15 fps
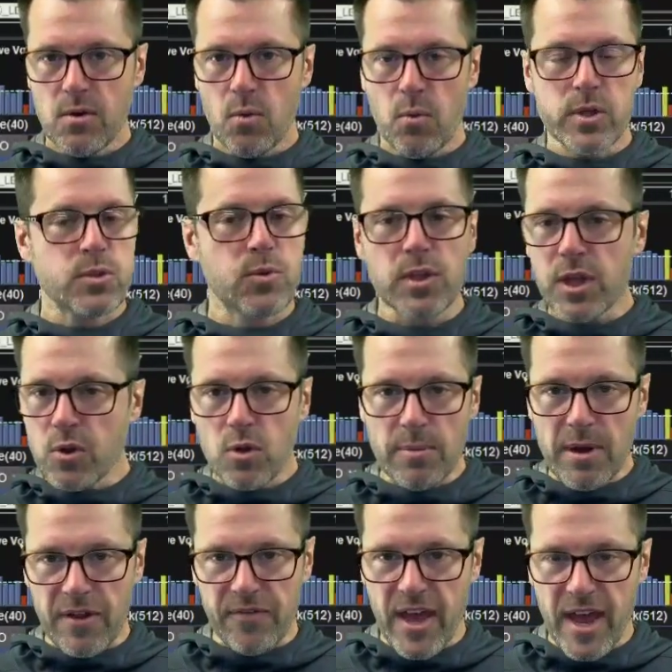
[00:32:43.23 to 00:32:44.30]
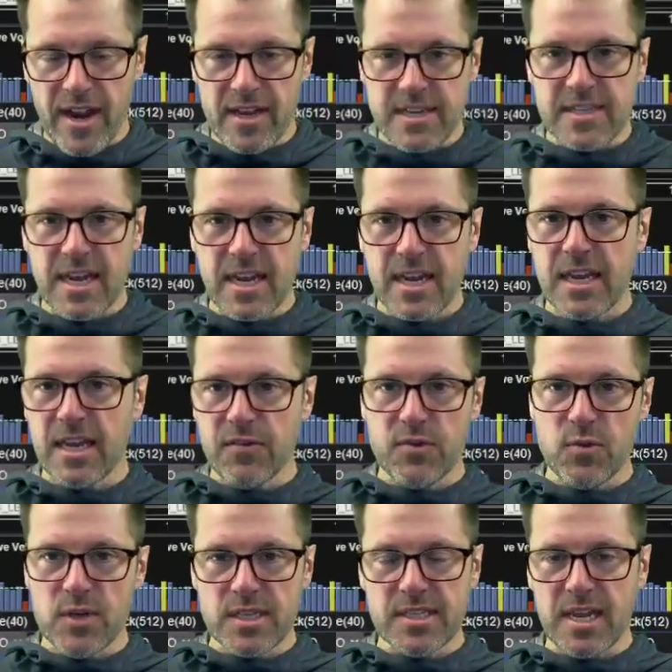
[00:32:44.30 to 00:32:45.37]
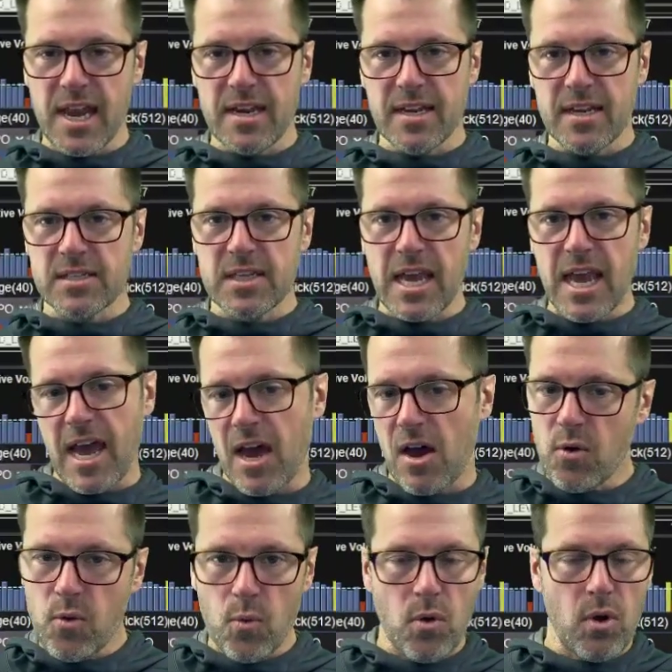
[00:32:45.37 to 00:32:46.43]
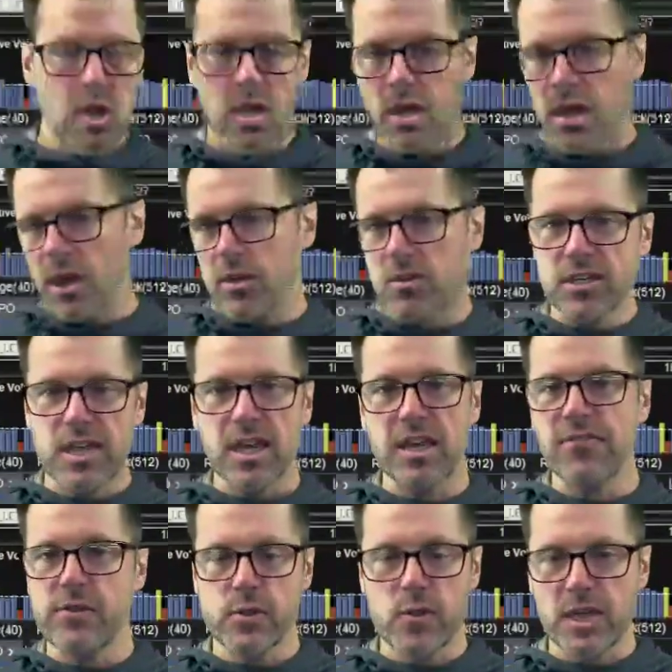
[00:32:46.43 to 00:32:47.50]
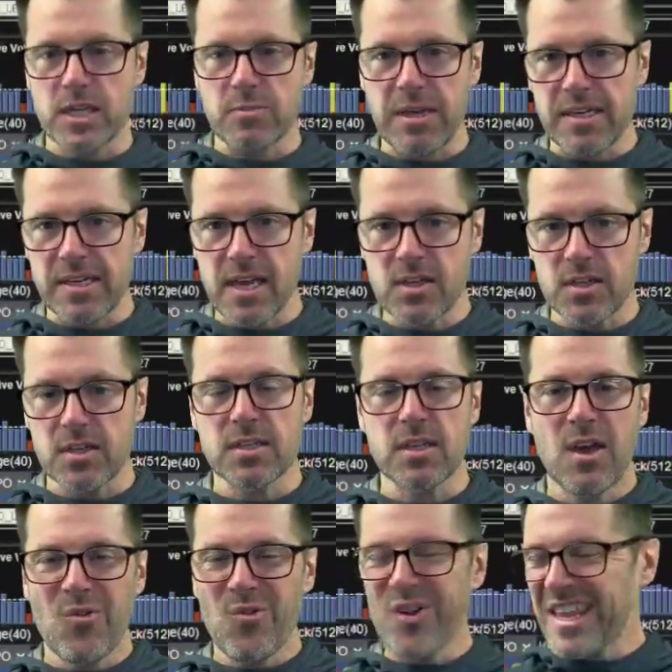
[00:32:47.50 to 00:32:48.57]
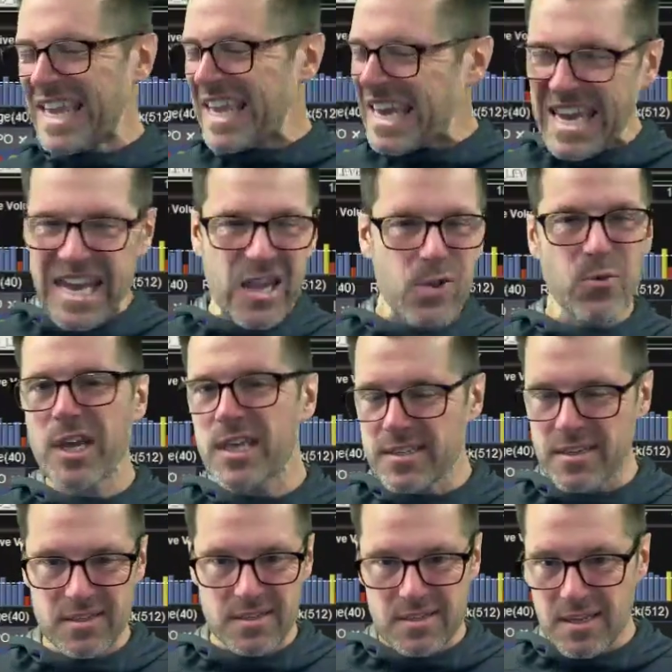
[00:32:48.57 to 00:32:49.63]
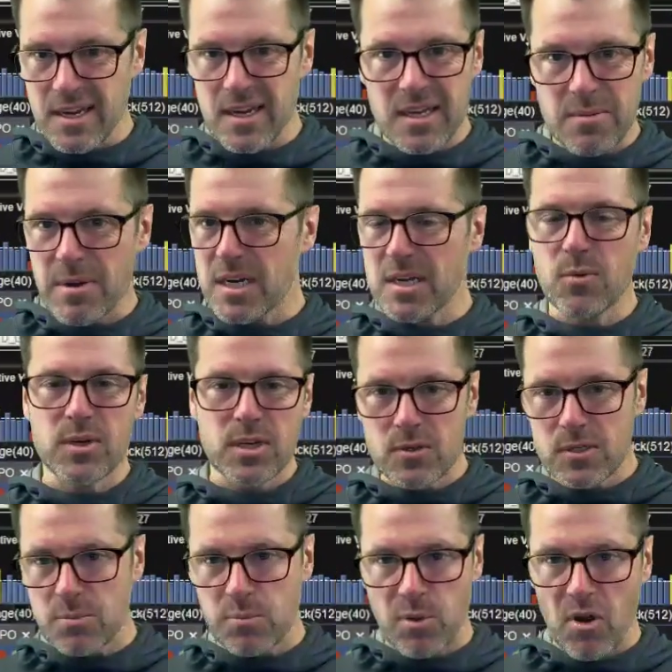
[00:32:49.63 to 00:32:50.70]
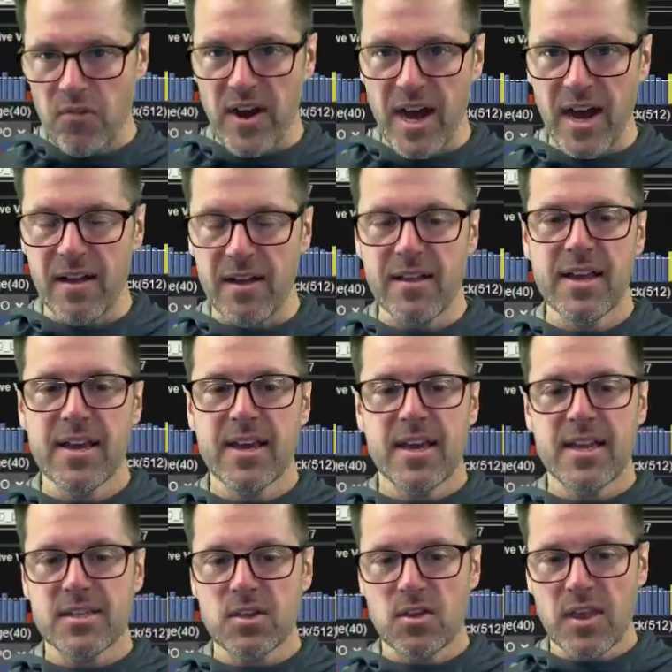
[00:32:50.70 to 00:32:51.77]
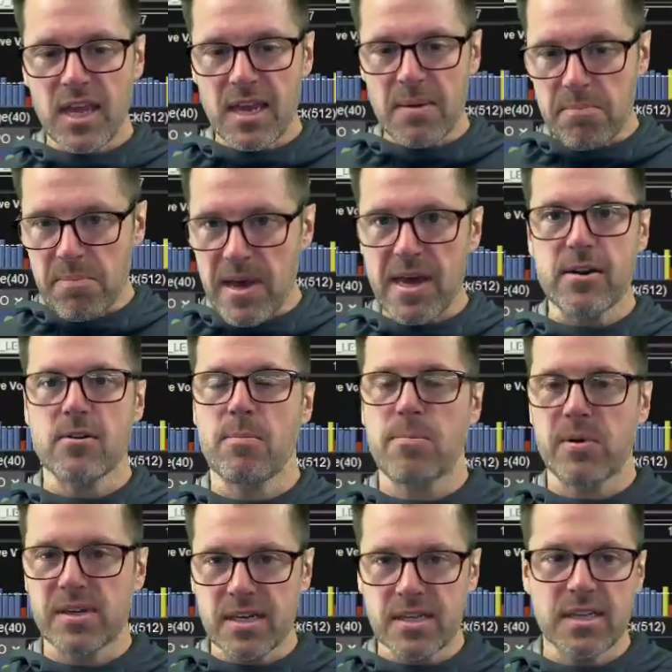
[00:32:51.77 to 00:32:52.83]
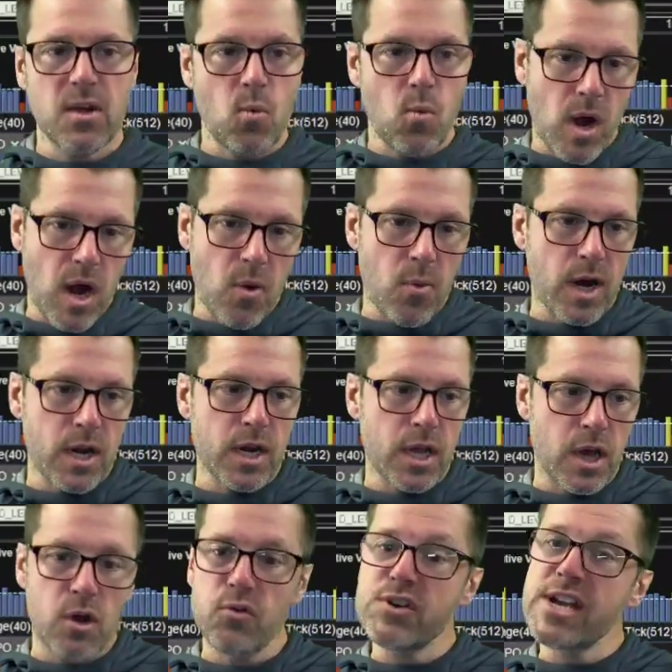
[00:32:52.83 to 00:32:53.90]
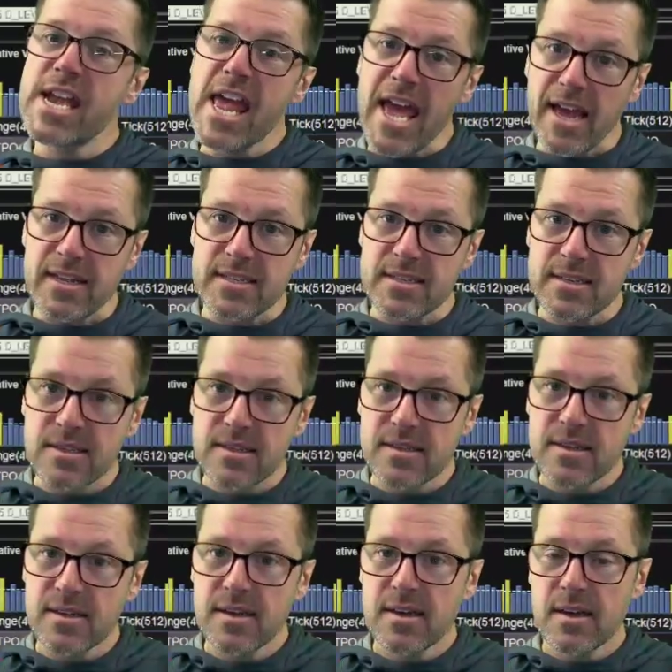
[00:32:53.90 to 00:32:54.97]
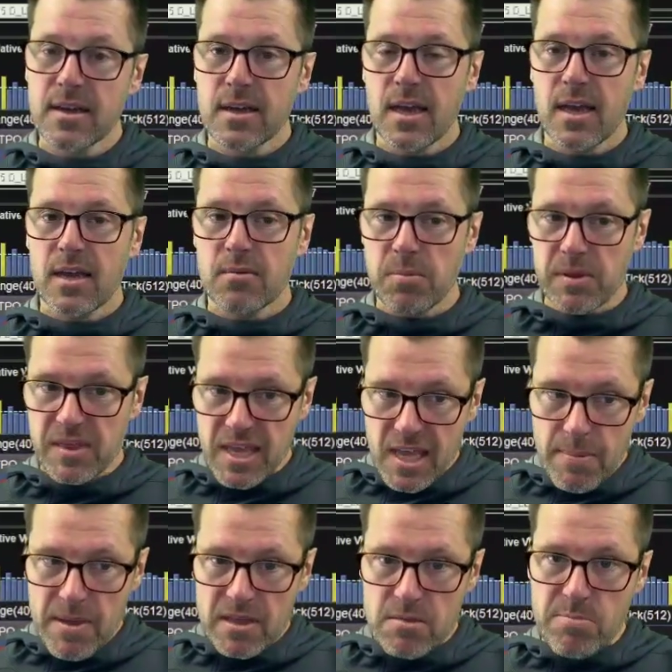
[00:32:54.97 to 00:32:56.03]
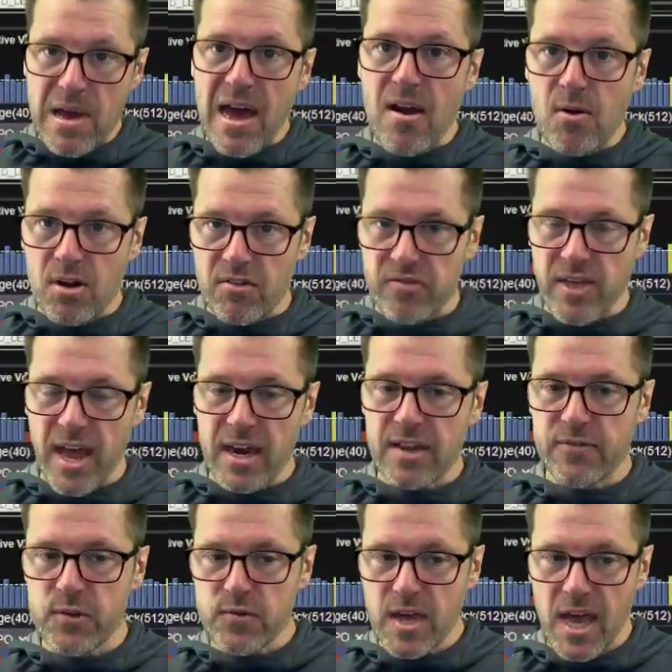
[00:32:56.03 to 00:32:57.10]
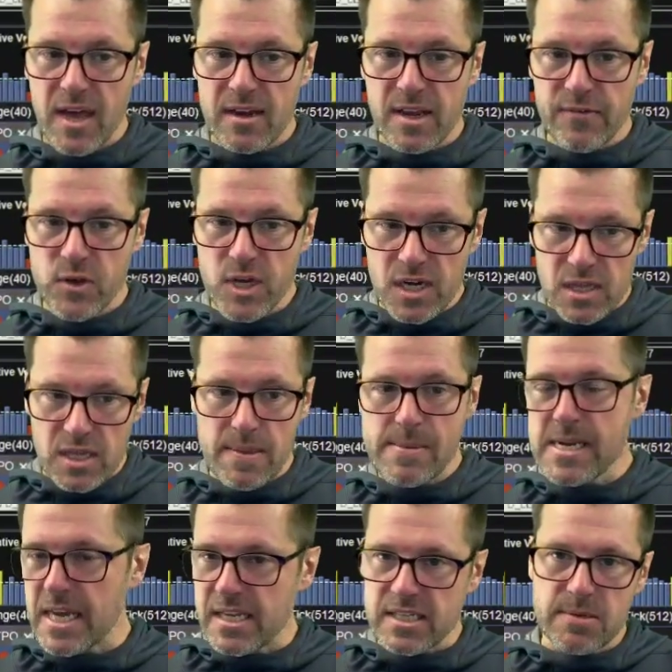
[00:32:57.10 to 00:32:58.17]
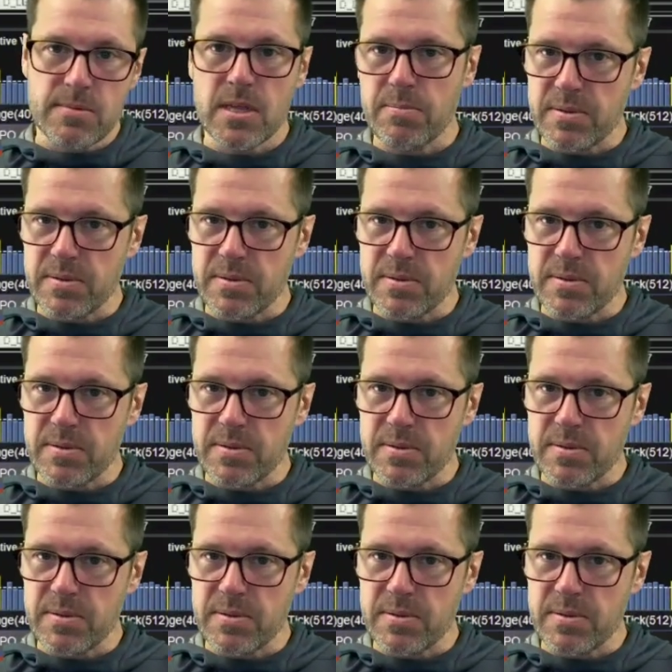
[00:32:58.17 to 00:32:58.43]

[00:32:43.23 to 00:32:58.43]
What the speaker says: What's really cool about that is that can give you insight into how are you setting future expectations. One of the key reasons that anybody would use the profile is so they get better at predicting where we're going to go next. But think about the power of that. If you can eliminate some of the